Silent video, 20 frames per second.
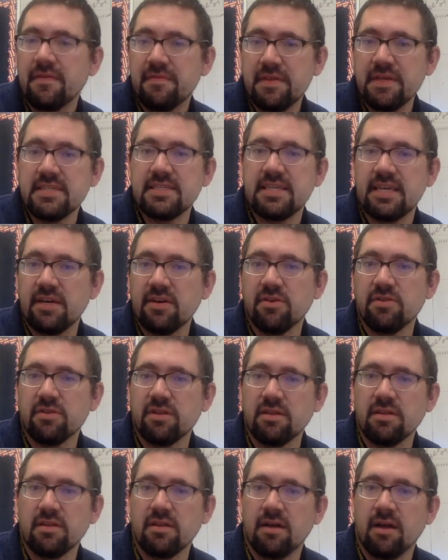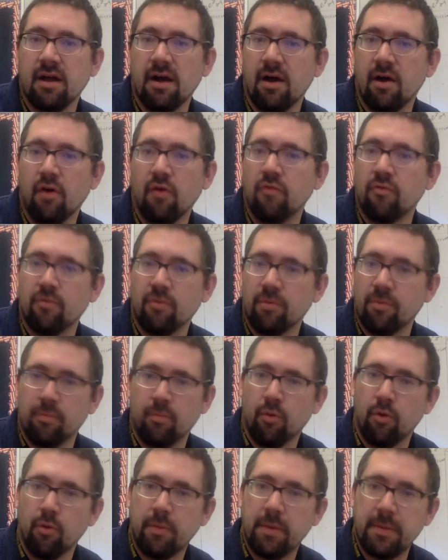This killed over
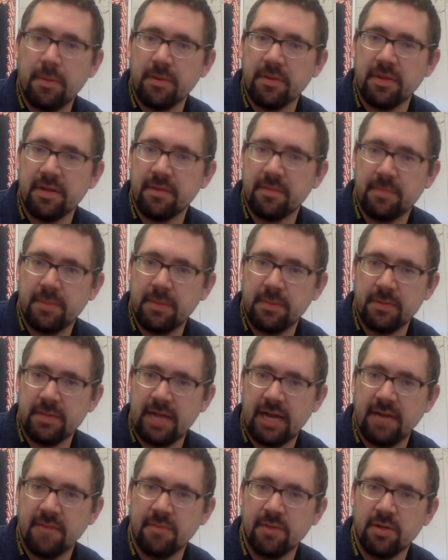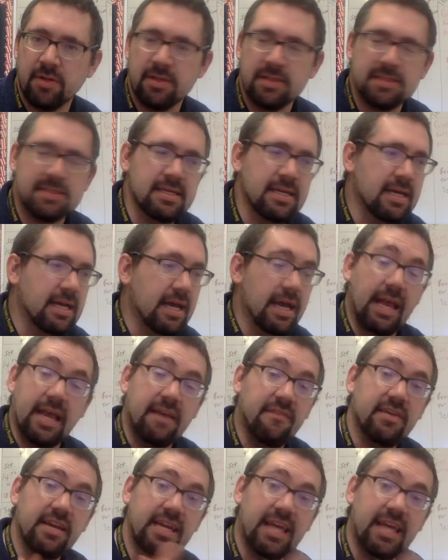more people than people died of bullets. Even